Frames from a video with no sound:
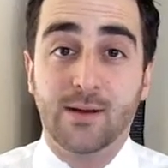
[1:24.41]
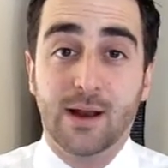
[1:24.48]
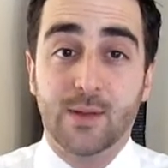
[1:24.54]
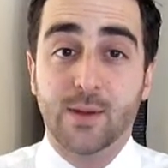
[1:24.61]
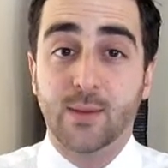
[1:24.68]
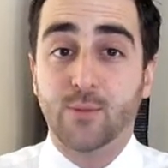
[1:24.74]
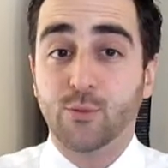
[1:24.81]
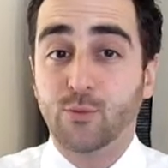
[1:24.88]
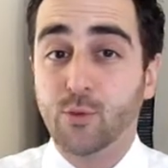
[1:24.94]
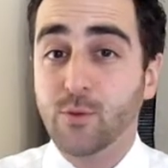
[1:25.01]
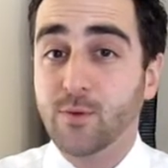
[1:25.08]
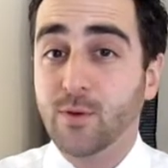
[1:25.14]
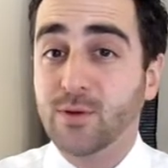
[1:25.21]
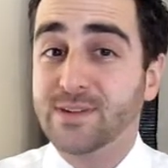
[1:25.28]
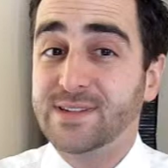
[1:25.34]
Now the
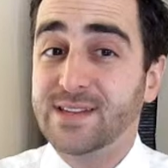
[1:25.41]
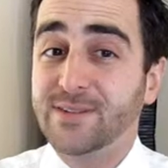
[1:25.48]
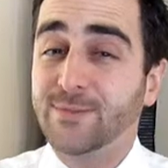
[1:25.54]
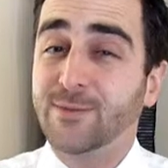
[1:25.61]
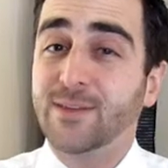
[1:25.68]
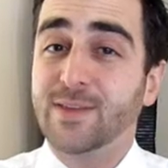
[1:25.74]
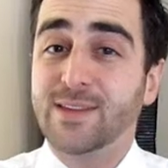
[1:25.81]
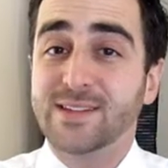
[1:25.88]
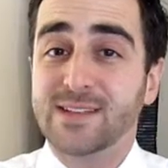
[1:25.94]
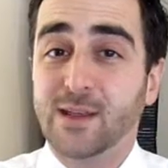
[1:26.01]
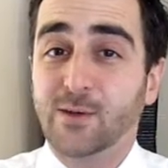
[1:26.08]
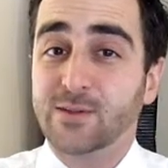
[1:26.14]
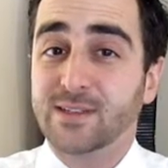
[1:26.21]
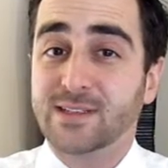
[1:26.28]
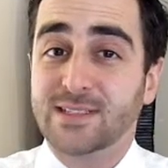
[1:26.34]
approval is different than the
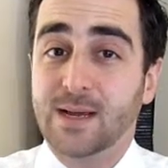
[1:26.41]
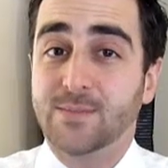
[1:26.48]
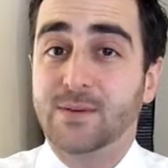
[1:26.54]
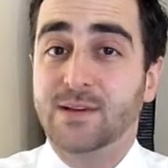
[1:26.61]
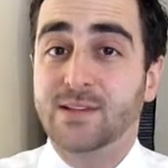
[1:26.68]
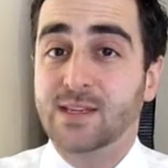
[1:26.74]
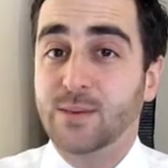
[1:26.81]
seller's acceptance.